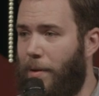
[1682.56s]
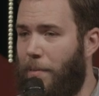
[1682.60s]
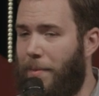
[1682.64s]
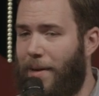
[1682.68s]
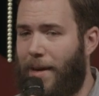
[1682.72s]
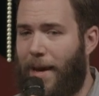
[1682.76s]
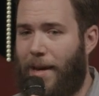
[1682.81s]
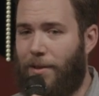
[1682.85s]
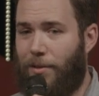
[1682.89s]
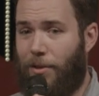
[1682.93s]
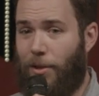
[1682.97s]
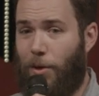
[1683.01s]

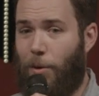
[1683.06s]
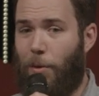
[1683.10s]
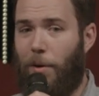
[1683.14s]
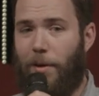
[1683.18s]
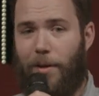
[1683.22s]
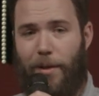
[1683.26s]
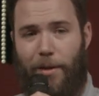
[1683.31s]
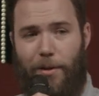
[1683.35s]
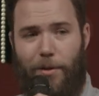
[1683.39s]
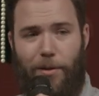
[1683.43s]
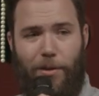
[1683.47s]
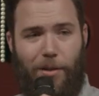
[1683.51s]
maybe ask your
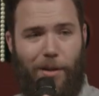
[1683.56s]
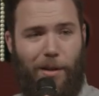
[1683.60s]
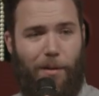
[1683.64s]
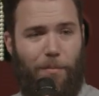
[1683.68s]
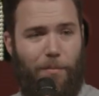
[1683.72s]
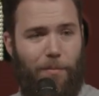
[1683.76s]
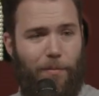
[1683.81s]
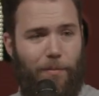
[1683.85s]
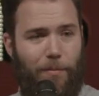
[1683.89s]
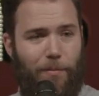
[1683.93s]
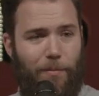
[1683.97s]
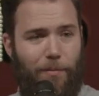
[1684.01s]

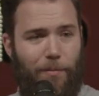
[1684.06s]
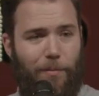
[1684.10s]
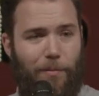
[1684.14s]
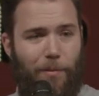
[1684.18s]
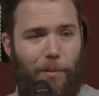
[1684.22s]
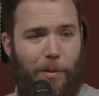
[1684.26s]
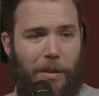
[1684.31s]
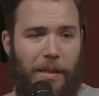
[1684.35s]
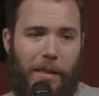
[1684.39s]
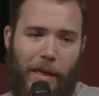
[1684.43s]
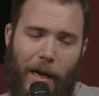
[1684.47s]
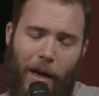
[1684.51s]
leadership
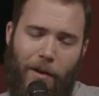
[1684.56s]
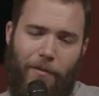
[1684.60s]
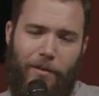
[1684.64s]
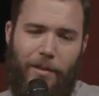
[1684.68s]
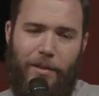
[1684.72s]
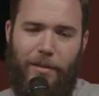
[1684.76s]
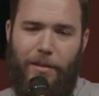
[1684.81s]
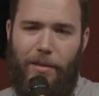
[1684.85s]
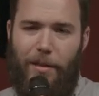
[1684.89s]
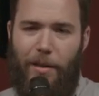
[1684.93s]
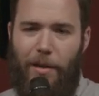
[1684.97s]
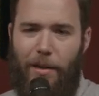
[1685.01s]

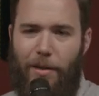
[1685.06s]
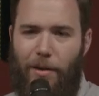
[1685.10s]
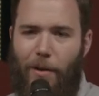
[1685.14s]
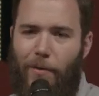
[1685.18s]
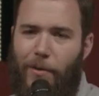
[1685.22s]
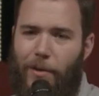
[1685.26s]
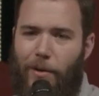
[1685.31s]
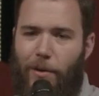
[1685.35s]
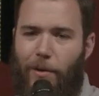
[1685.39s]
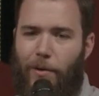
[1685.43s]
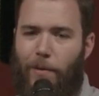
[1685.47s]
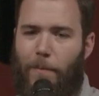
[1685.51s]
obviously, you know,
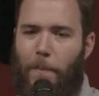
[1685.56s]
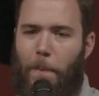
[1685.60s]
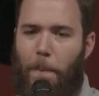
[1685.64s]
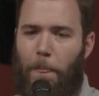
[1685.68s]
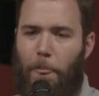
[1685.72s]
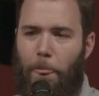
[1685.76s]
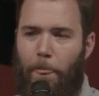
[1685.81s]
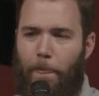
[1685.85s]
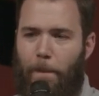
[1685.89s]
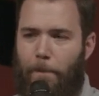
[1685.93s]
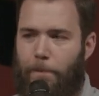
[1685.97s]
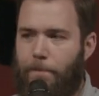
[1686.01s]
you're,
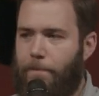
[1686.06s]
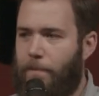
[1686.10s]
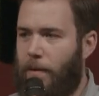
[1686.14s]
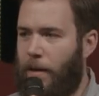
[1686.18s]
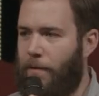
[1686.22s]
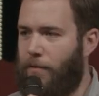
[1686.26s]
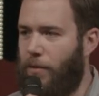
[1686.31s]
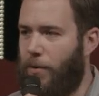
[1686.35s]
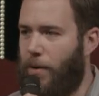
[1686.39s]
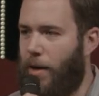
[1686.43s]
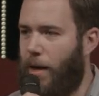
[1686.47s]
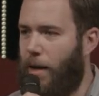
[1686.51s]

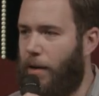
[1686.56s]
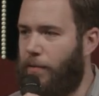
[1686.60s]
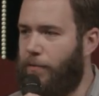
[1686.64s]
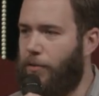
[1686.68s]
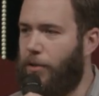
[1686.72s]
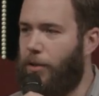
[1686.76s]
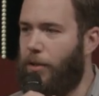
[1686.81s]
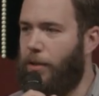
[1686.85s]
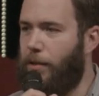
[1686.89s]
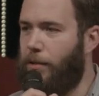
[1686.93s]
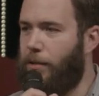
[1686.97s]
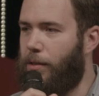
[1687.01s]
if you have
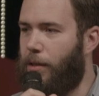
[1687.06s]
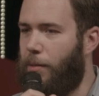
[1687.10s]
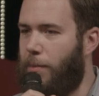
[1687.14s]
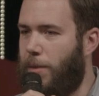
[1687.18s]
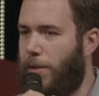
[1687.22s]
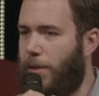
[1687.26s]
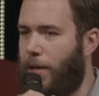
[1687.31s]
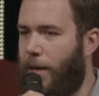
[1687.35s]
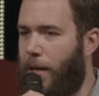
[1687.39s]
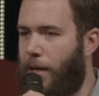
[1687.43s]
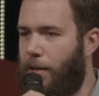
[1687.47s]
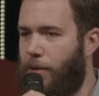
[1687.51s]
good
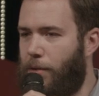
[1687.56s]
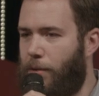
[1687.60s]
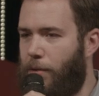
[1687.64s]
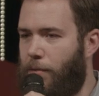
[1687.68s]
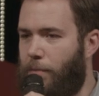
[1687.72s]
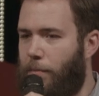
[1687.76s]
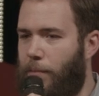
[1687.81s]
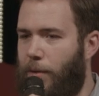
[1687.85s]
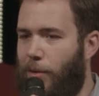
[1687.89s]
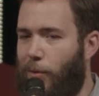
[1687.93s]
communication